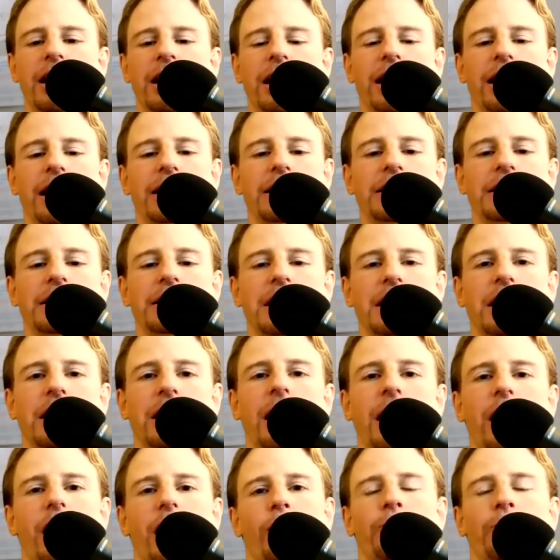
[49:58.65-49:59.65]
And uh,
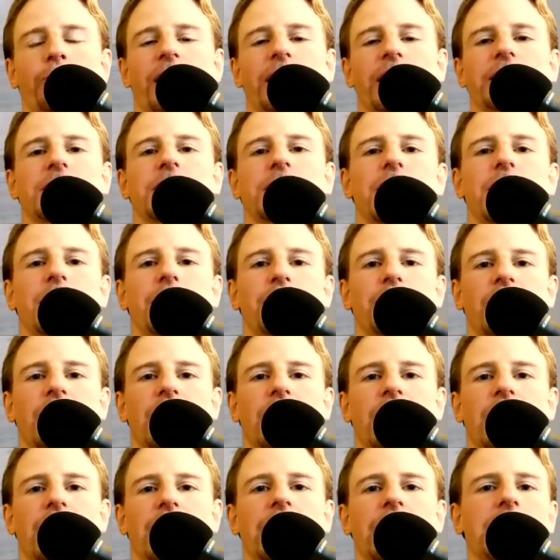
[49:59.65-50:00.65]
I hope that
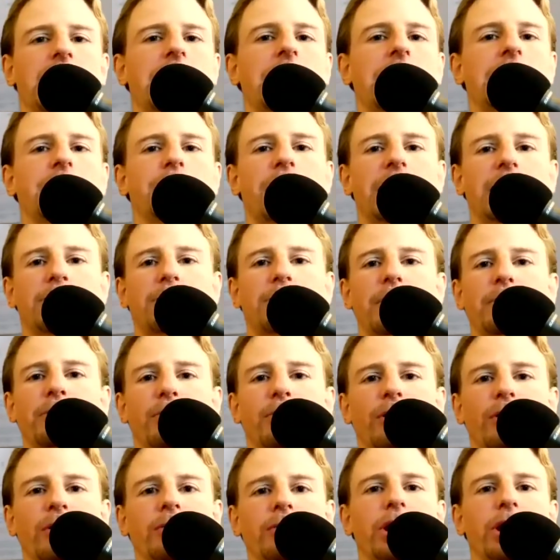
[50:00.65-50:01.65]
uh, it at least makes
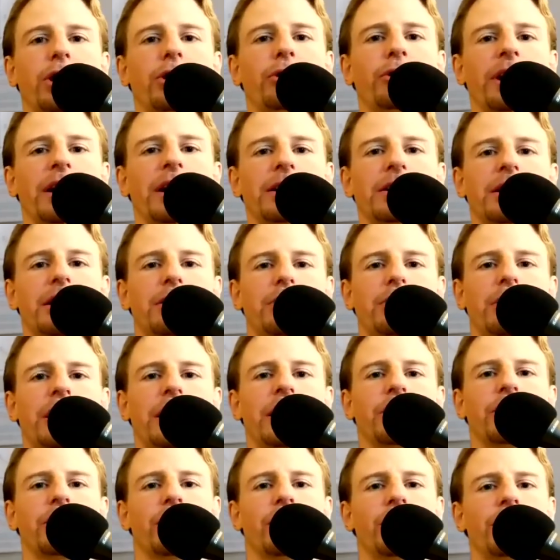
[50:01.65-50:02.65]
people curious. I really
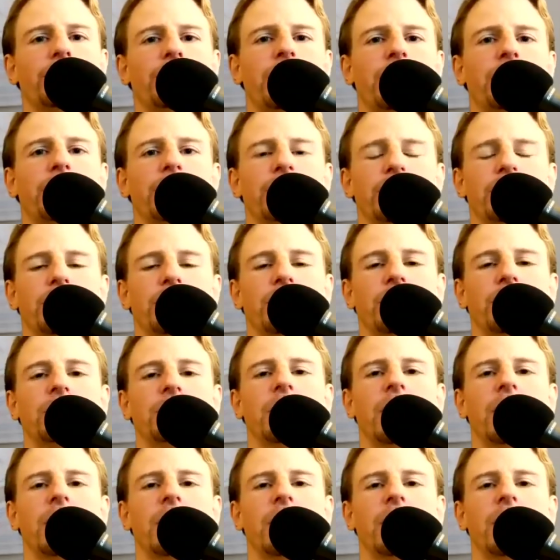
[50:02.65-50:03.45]
encourage people to